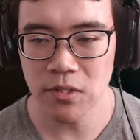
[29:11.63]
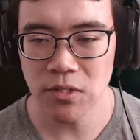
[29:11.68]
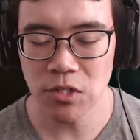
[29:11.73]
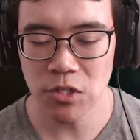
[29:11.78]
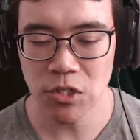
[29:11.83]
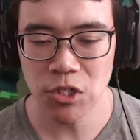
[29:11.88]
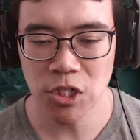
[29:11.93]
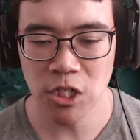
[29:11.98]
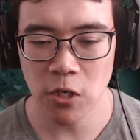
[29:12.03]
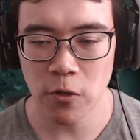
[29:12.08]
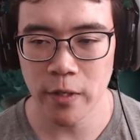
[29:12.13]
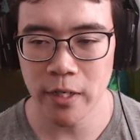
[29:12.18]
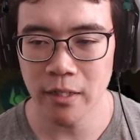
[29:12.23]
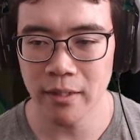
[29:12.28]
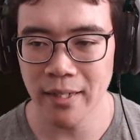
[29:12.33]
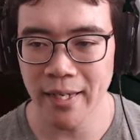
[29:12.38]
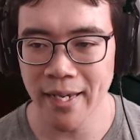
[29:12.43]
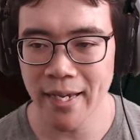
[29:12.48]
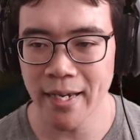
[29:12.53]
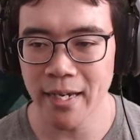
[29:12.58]
is just
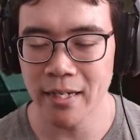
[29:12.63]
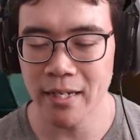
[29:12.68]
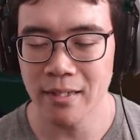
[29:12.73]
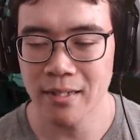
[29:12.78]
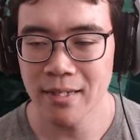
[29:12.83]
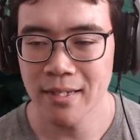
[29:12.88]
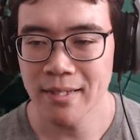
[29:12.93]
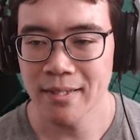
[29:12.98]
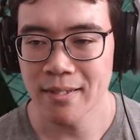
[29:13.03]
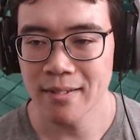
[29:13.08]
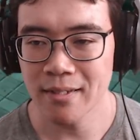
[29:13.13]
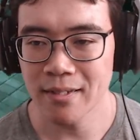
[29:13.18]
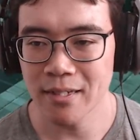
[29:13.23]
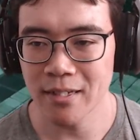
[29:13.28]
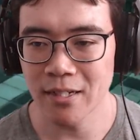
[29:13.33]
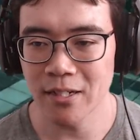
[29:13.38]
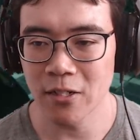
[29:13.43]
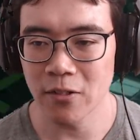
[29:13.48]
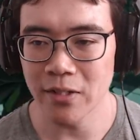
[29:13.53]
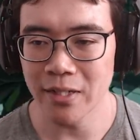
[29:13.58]
showing, hey,
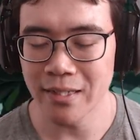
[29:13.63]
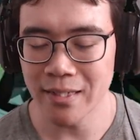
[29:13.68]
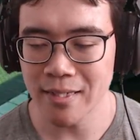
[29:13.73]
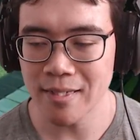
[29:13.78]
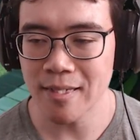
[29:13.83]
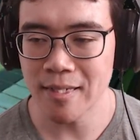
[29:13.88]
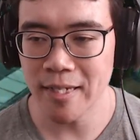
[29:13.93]
in this